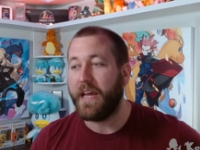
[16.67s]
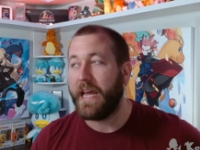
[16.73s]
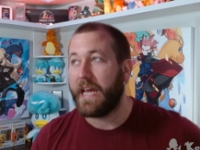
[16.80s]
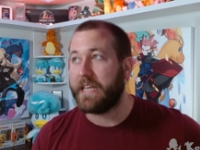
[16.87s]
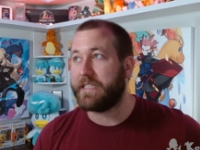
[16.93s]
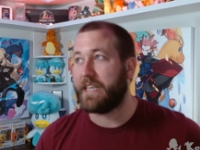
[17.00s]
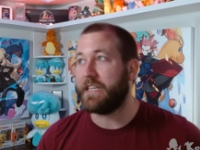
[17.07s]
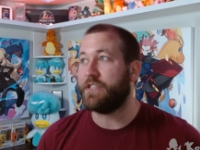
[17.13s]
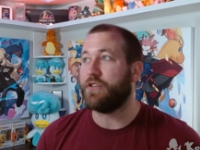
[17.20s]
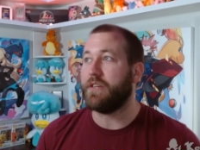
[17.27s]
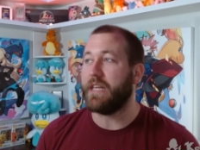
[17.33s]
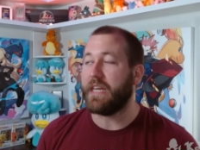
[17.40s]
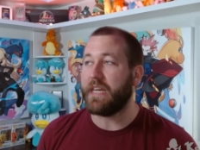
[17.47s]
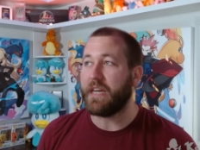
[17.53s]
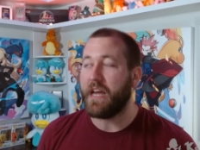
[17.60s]

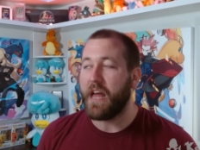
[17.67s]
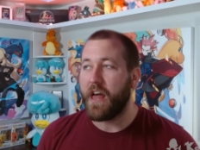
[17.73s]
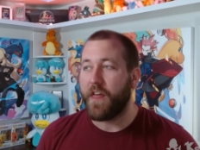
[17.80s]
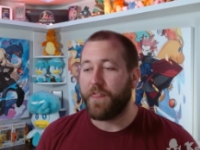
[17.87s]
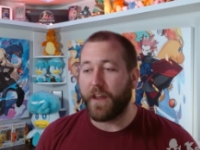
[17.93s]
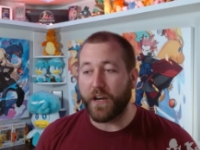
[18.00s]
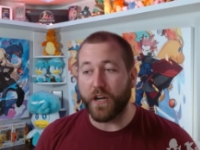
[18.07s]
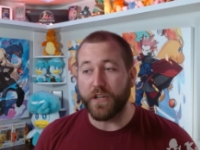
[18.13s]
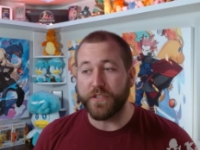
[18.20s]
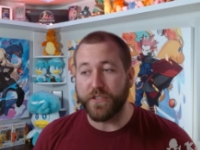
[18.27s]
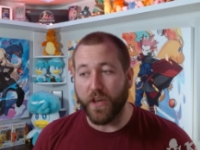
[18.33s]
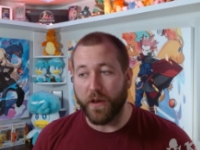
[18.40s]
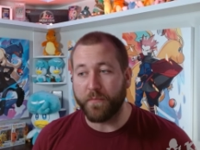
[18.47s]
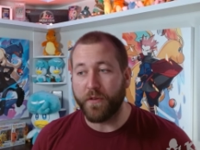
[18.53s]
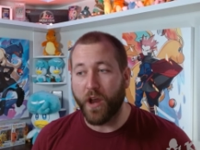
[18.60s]
Essentially, there are
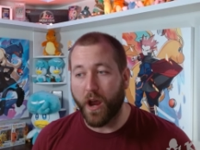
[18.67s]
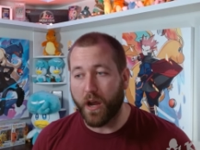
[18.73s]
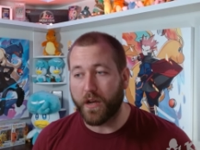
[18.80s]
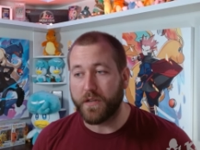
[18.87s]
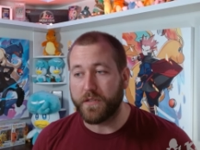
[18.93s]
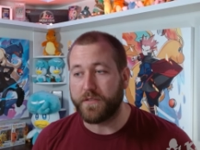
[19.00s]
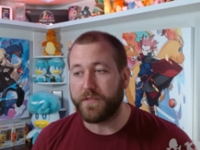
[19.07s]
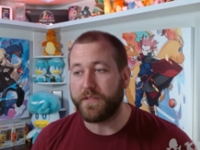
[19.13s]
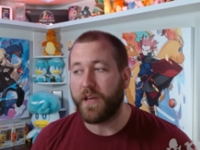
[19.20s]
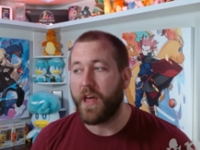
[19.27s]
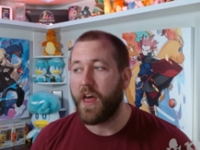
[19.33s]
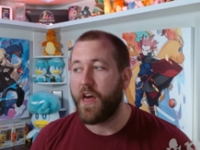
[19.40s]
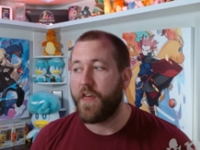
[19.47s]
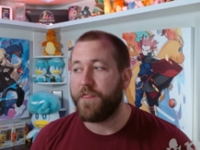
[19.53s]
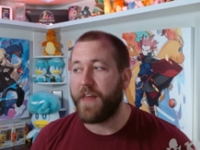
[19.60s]
some cards
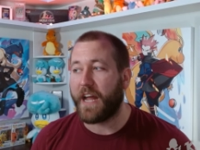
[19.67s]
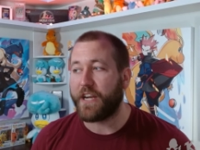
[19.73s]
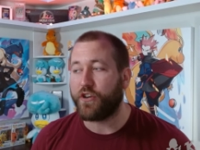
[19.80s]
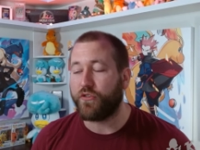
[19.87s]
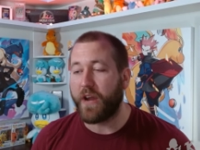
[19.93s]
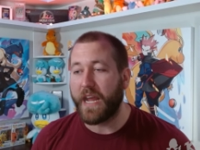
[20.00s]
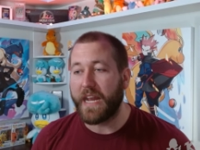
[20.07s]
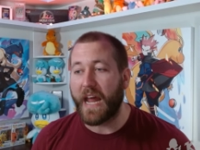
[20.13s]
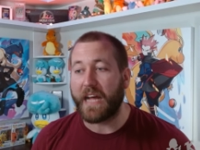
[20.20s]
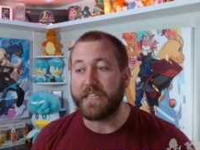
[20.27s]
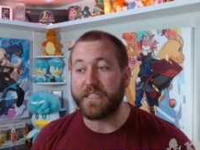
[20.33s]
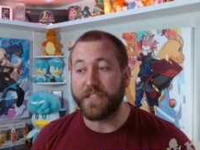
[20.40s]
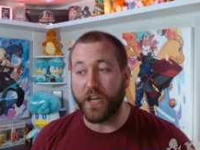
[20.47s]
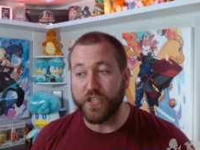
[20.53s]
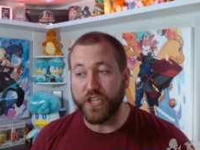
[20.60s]
that grade at
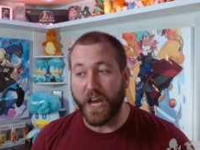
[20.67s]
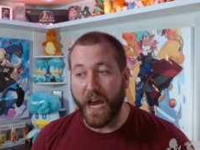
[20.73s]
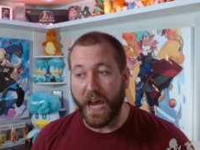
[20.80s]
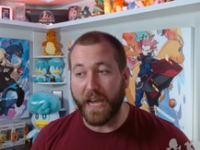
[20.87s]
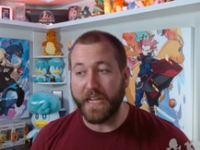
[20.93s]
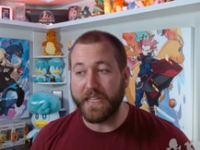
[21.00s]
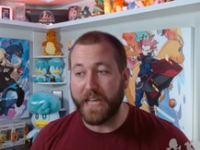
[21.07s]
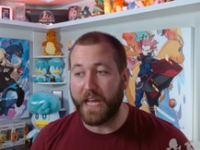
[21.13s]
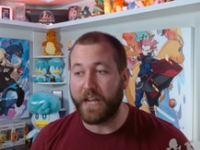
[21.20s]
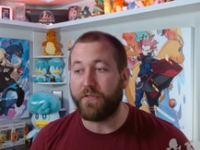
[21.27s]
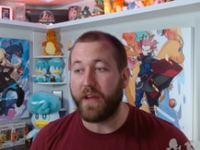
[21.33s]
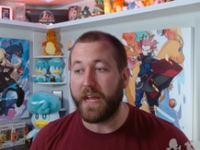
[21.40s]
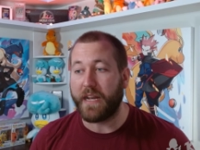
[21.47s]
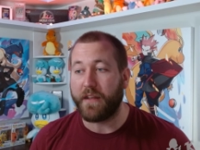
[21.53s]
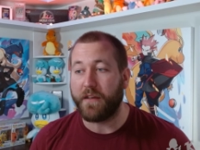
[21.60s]
such a high 10
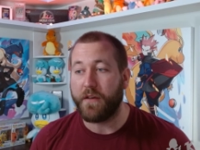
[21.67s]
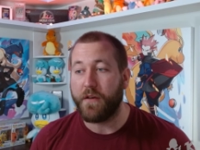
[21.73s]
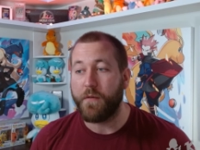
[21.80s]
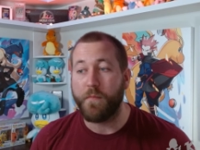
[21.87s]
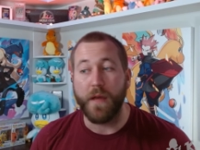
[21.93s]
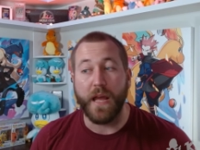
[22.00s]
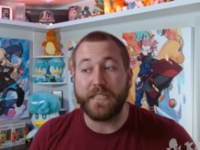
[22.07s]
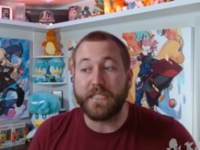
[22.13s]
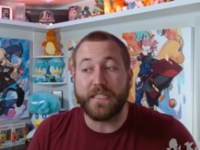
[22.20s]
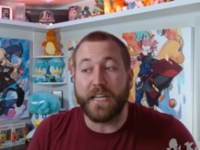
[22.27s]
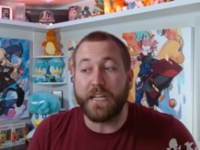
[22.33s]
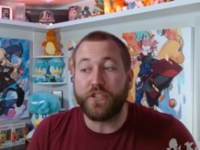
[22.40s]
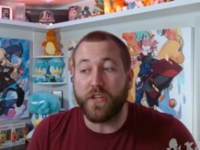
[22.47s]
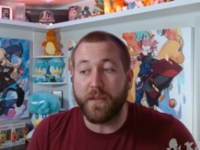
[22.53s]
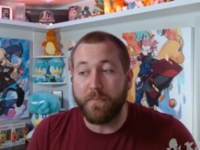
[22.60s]
rate. It's
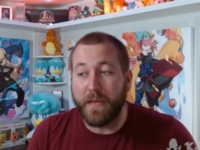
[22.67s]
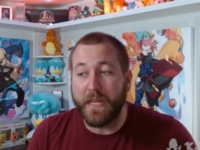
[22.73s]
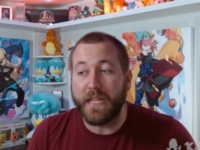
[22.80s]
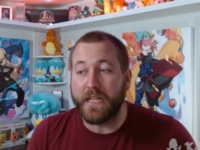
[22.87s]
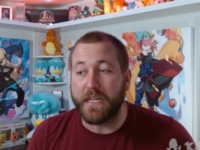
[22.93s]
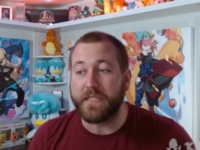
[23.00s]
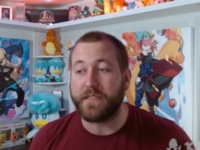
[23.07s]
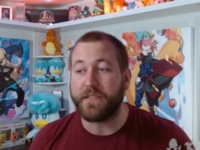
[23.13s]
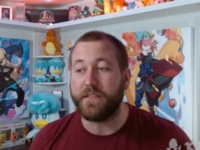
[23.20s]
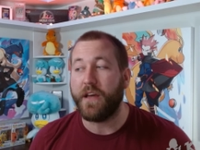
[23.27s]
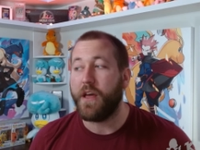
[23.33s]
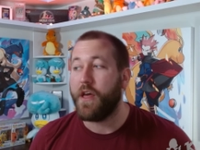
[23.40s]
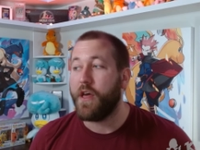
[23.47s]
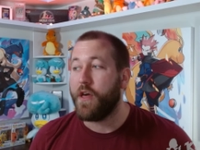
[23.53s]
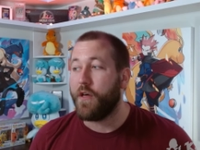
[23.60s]
essentially meaningless.
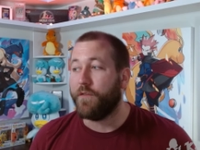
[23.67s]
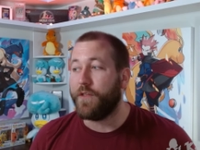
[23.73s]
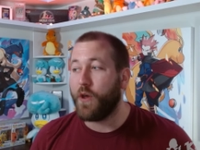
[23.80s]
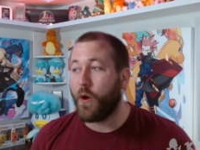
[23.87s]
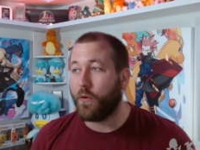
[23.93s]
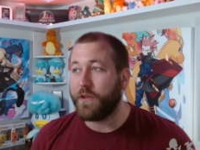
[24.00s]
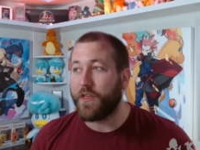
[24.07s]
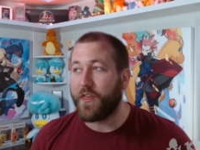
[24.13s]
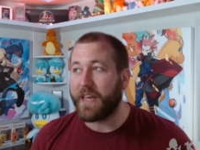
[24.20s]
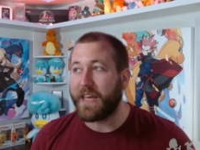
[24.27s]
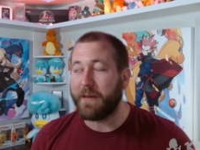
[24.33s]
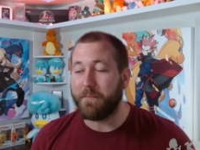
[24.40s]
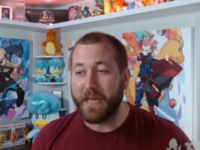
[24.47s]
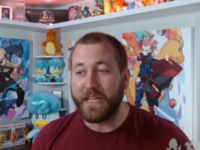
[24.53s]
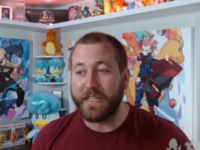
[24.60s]
The only thing
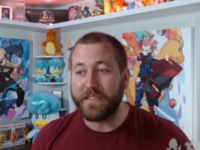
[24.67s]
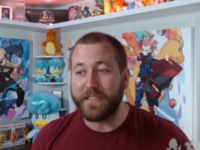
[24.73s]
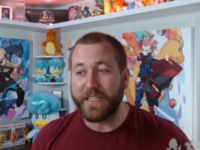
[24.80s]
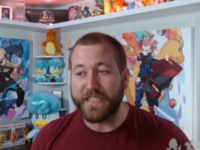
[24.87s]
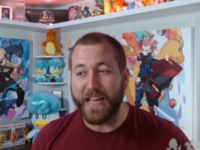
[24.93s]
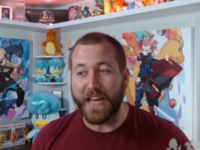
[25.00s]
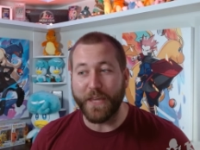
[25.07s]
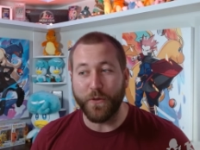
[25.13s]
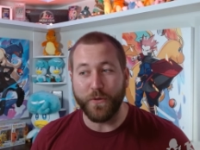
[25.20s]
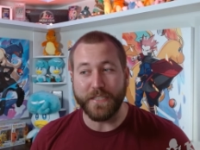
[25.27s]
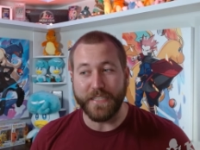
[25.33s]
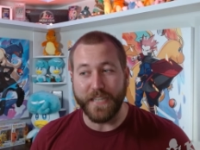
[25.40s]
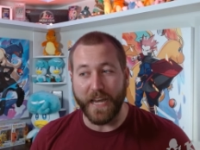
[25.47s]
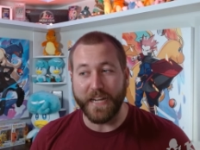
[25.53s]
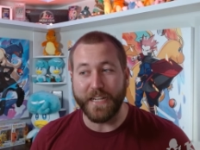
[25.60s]
it means is that you
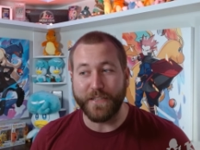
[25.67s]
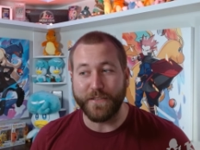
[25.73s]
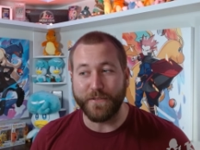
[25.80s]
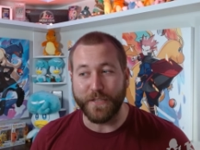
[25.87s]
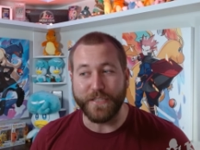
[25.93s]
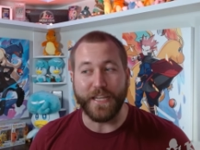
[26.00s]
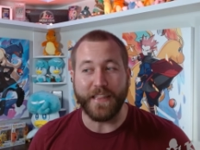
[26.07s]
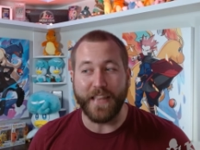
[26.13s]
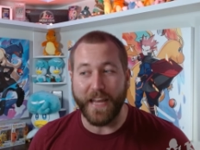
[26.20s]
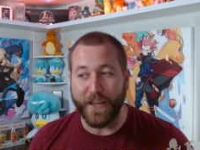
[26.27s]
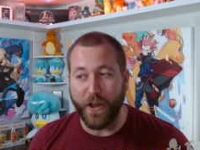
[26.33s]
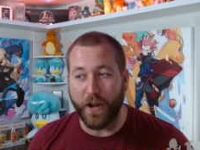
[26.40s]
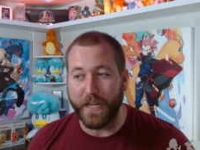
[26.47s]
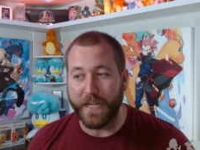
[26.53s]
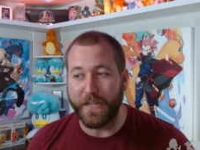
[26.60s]
decided to send that
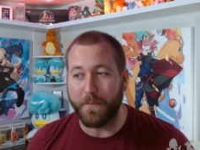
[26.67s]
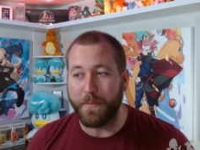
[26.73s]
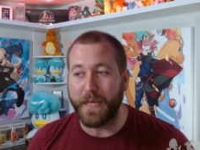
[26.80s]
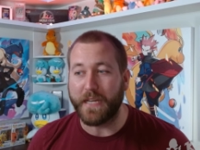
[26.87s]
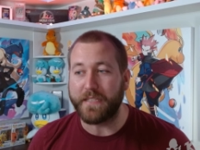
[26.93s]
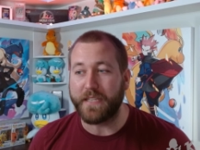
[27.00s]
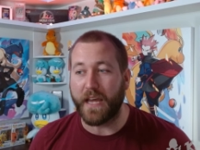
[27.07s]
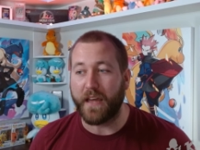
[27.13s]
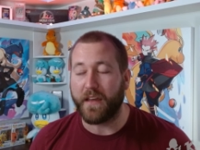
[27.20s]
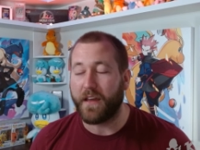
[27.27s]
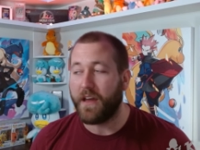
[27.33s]
card into PSA.